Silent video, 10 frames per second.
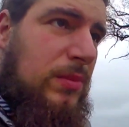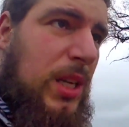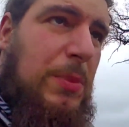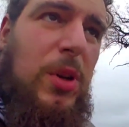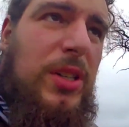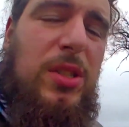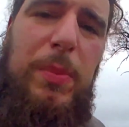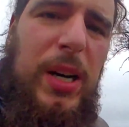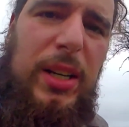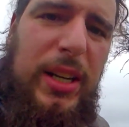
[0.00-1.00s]
I'm not into
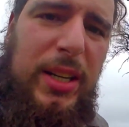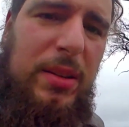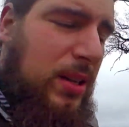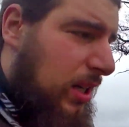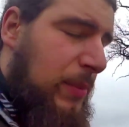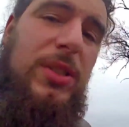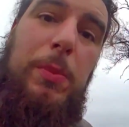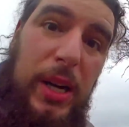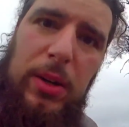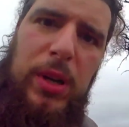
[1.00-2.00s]
bike cleaning, I'm into
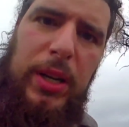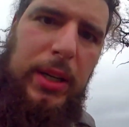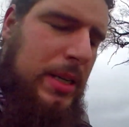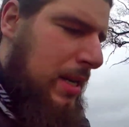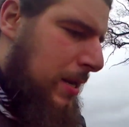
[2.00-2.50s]
bike riding.